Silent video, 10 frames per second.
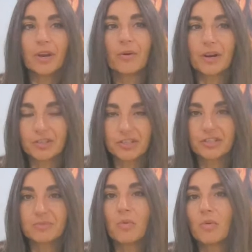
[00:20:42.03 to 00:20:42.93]
are
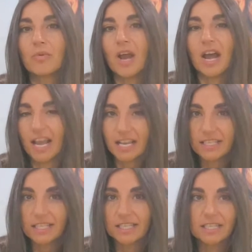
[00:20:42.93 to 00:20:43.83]
just not
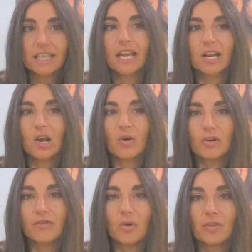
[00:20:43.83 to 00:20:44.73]
hesitant to let go
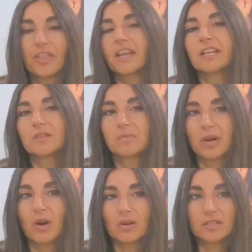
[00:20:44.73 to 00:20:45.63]
of old things,
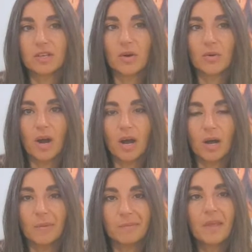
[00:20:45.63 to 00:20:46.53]
but also
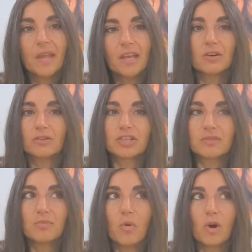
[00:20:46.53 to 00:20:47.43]

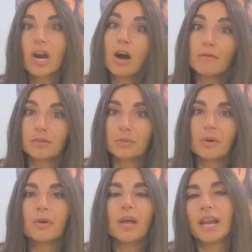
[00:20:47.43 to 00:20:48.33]
just more
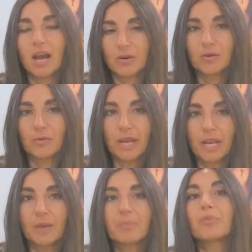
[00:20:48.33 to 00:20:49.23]
comfortable. And how did
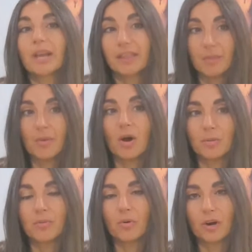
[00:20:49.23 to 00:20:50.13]
we bring them
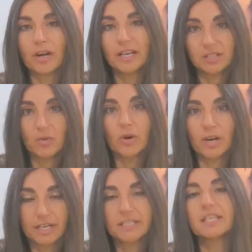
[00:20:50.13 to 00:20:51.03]
on board as an
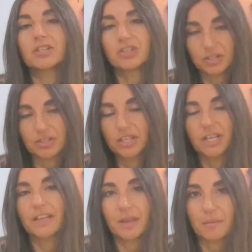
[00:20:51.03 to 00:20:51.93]
organization to
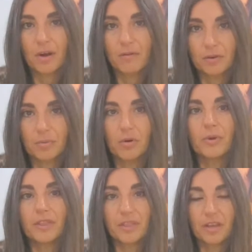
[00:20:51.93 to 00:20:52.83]
get them comfortable
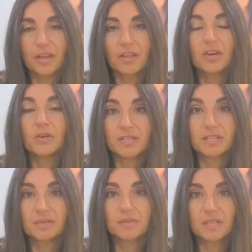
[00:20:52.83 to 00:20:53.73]
with the new
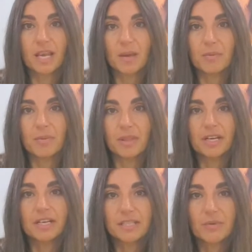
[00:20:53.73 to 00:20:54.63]
systems and
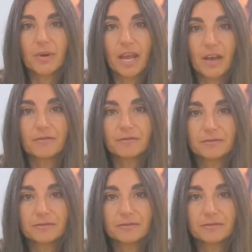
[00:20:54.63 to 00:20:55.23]
capabilities that we have?